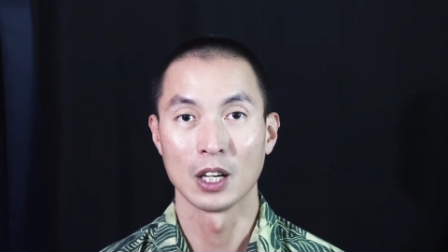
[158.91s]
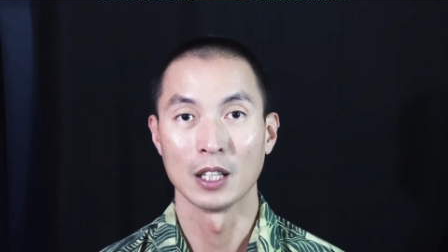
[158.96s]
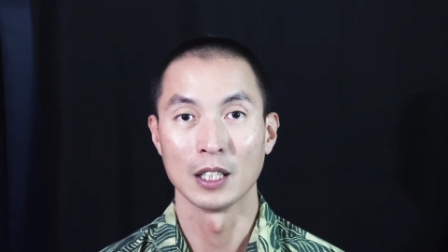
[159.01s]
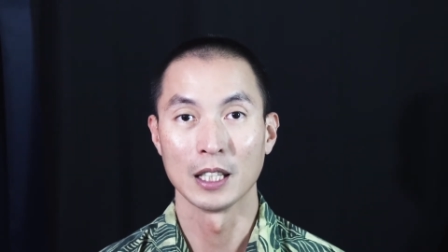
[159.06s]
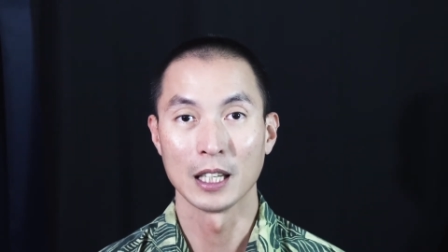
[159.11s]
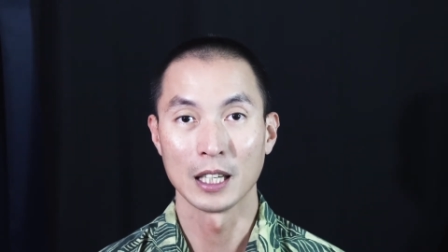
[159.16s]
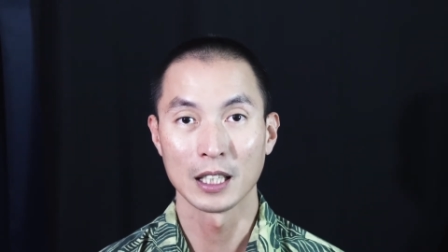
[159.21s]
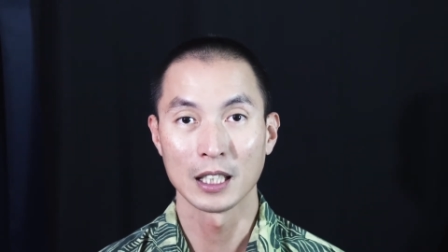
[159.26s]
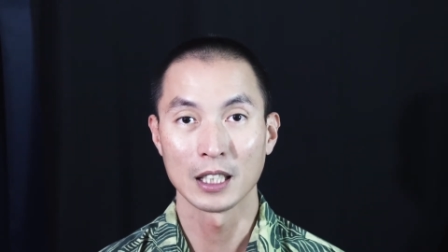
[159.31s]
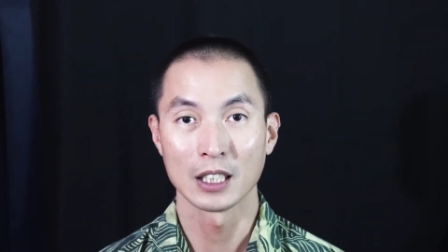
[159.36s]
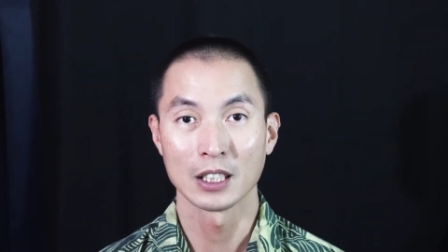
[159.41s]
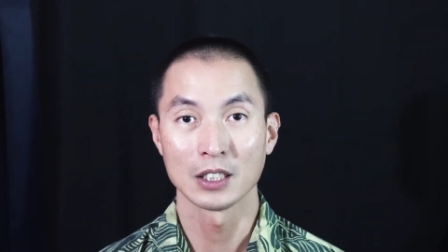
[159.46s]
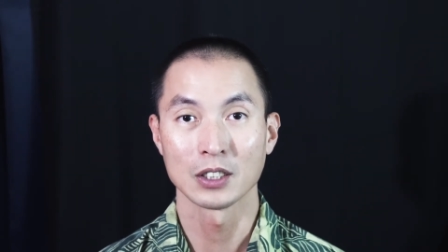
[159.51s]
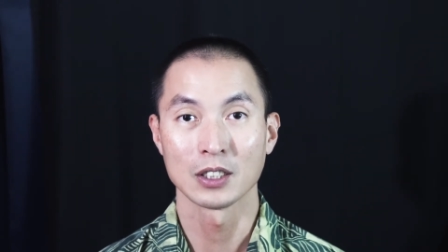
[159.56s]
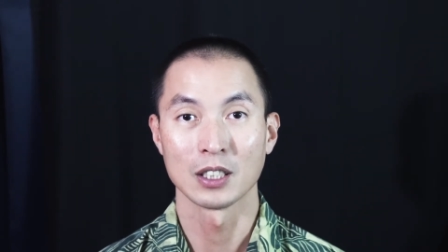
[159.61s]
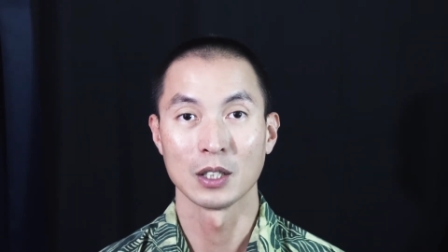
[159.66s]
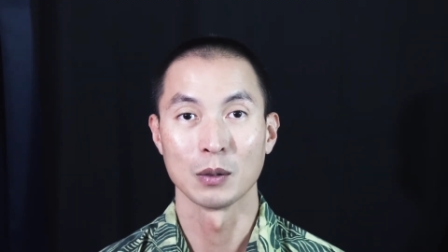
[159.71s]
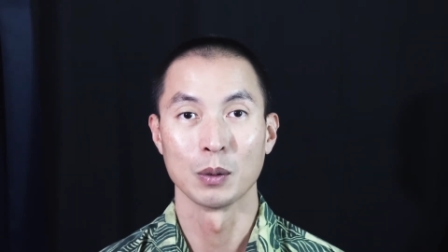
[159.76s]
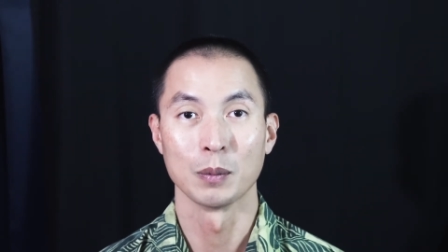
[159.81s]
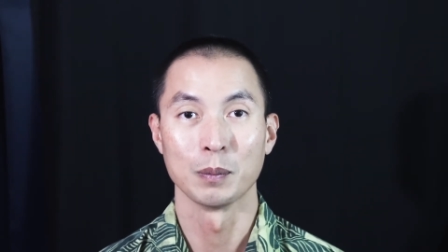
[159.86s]
on
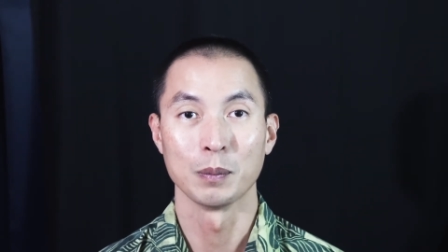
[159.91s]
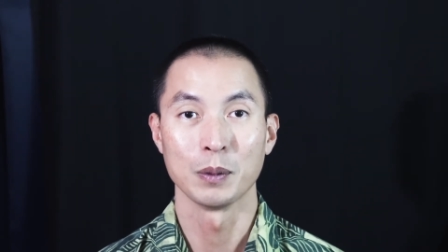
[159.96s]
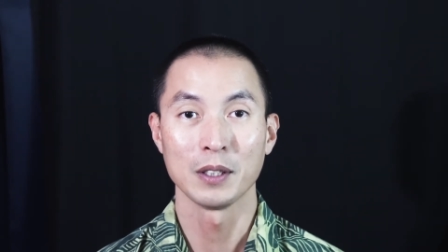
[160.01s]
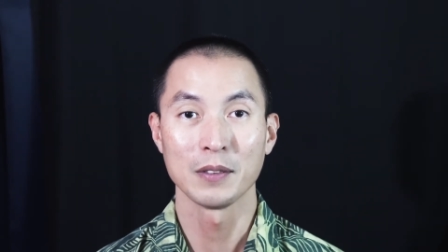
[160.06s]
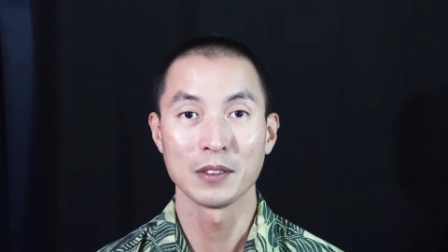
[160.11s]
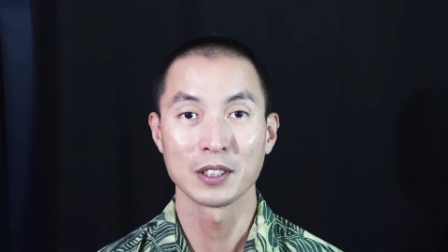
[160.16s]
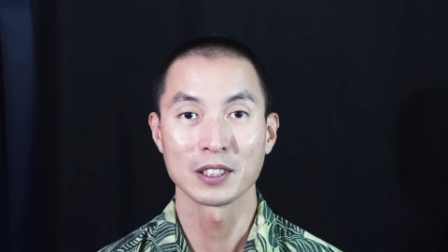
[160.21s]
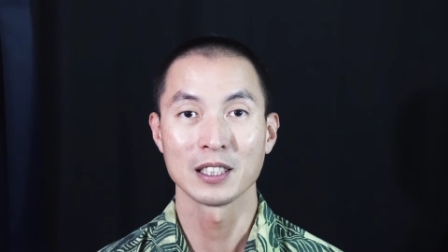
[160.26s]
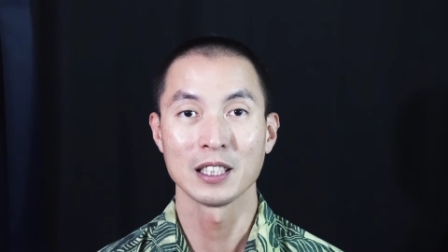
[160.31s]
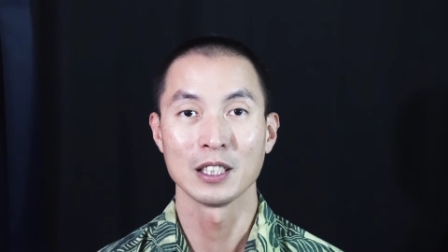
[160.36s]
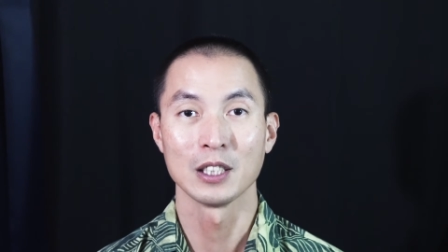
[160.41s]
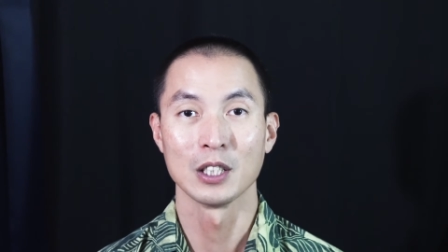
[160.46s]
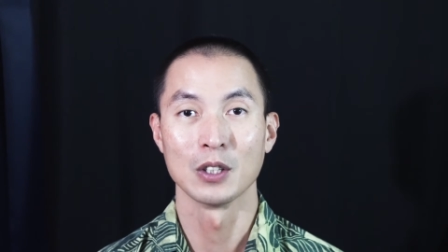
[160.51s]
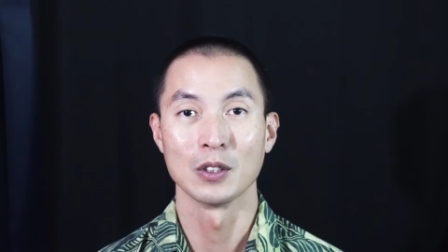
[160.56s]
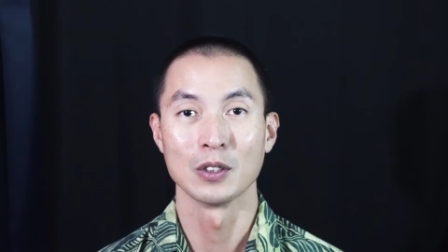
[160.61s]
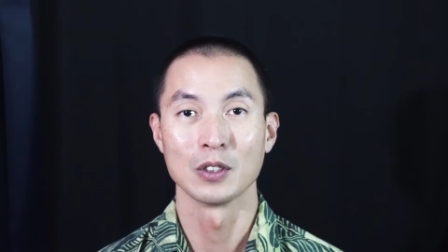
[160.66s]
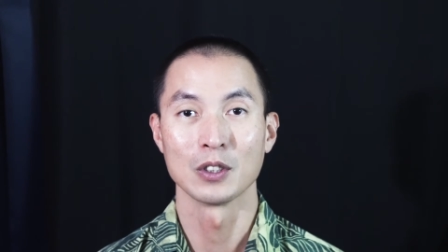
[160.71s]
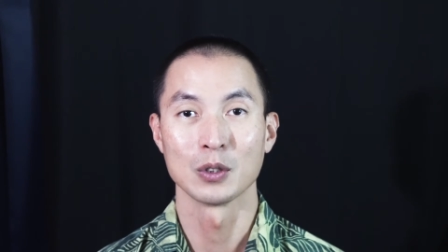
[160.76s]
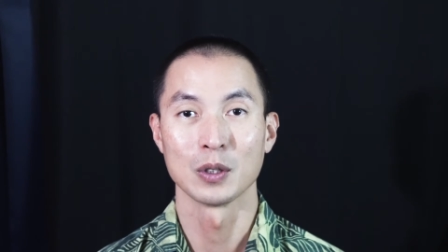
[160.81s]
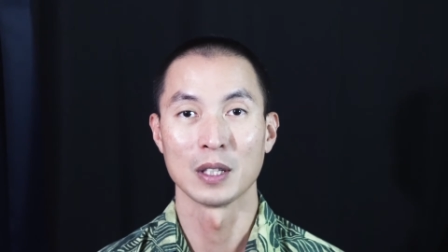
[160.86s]
areas that were previously
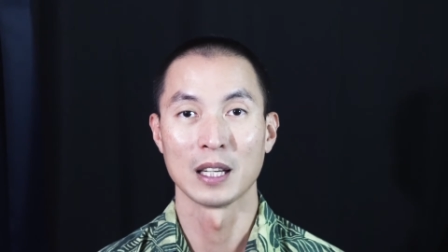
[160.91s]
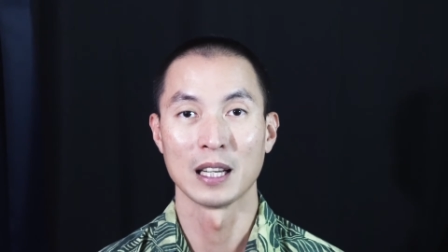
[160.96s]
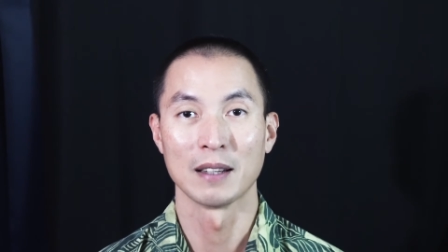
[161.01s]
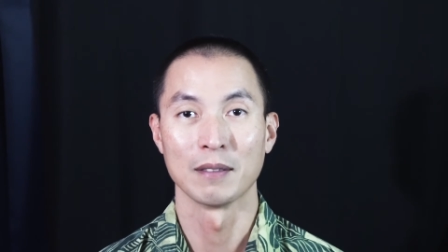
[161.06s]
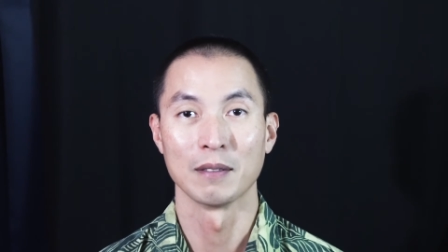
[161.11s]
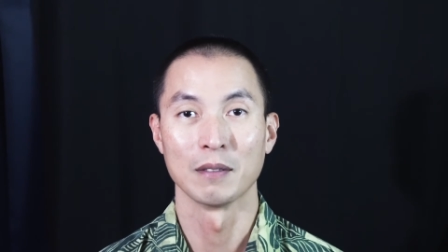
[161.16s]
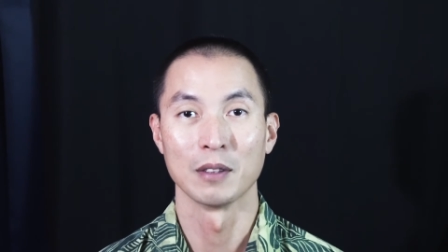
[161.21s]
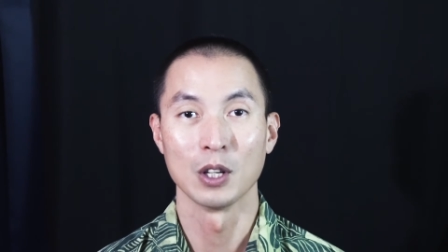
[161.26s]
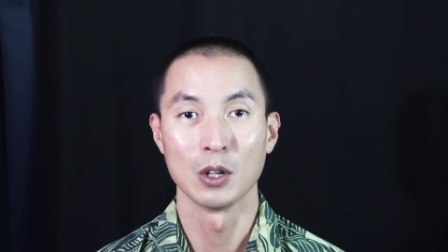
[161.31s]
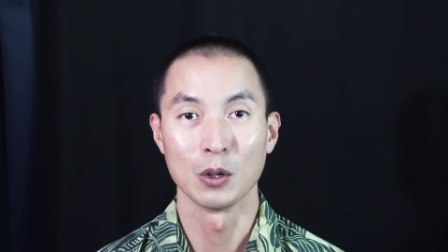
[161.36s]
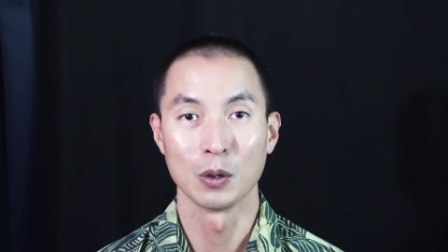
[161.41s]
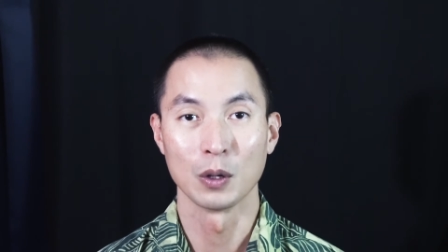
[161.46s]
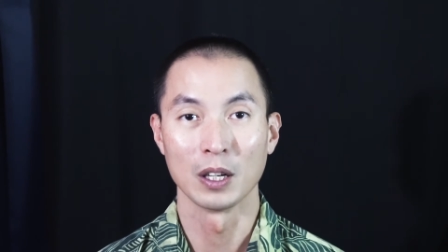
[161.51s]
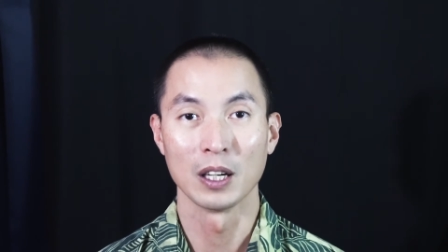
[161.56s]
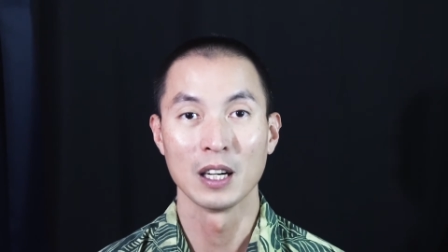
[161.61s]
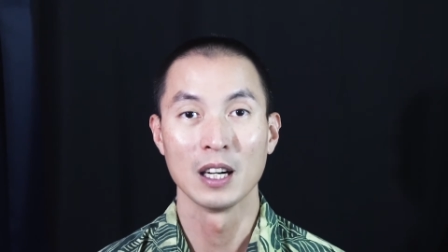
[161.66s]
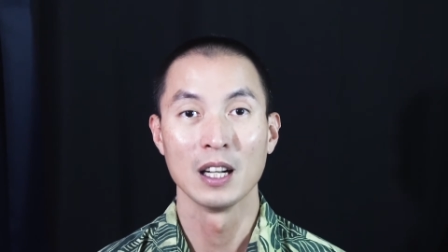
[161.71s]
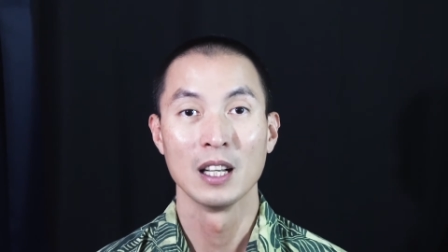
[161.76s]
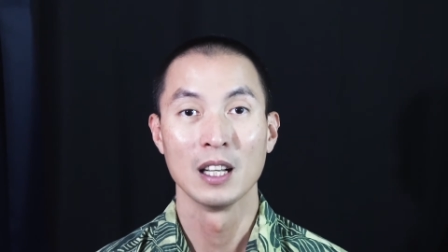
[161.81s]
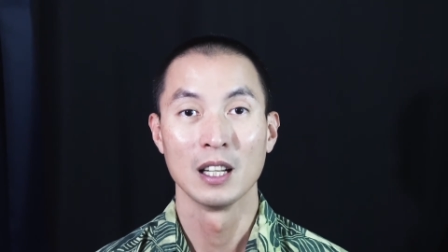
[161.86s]
known to have lower